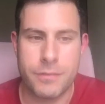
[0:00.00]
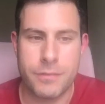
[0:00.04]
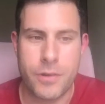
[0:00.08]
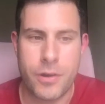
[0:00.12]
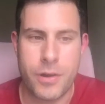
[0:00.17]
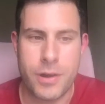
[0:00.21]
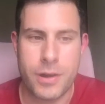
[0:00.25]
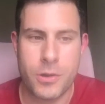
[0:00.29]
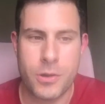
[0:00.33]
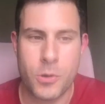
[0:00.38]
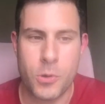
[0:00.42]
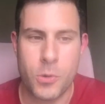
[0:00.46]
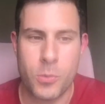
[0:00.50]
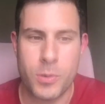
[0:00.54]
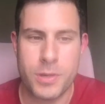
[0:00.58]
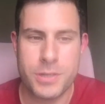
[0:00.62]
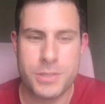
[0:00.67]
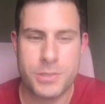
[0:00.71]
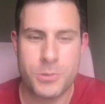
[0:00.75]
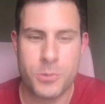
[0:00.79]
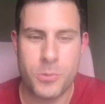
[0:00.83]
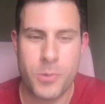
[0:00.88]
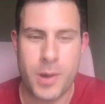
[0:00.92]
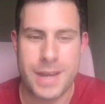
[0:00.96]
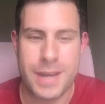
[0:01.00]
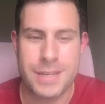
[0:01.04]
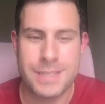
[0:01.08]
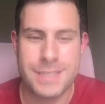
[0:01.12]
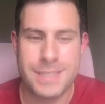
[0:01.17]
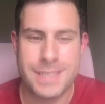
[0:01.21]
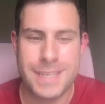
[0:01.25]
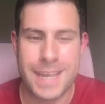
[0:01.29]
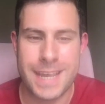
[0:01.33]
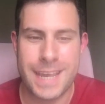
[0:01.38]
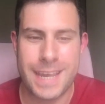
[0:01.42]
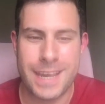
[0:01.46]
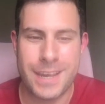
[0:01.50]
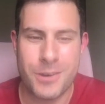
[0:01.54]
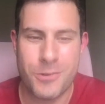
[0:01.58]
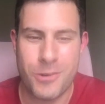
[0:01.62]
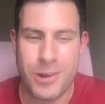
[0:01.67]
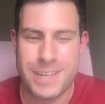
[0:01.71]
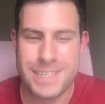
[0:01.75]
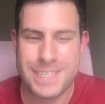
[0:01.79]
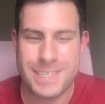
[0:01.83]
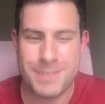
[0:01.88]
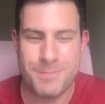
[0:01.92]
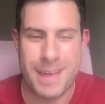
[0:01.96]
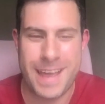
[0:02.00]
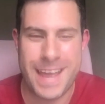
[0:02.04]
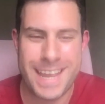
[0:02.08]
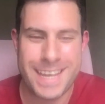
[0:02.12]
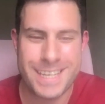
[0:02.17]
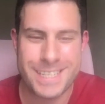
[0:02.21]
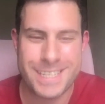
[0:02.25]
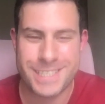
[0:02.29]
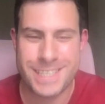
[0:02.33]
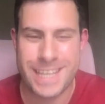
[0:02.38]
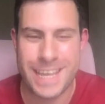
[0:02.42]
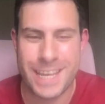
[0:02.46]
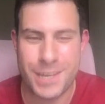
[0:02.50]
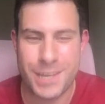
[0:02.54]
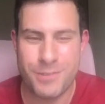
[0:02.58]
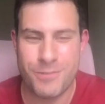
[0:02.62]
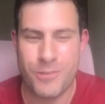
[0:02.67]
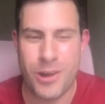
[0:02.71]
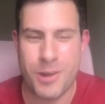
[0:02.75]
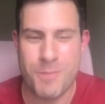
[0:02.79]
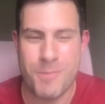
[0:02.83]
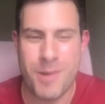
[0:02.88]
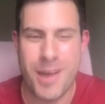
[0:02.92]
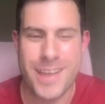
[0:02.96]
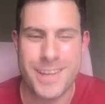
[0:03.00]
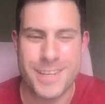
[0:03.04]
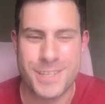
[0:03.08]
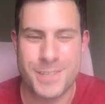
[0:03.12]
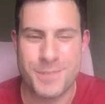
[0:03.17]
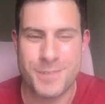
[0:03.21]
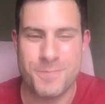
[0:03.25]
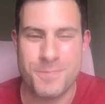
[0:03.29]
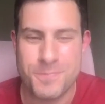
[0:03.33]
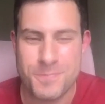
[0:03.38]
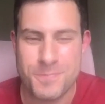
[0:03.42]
Very cool. We shall wait and see. Gracie Page, thank you very much.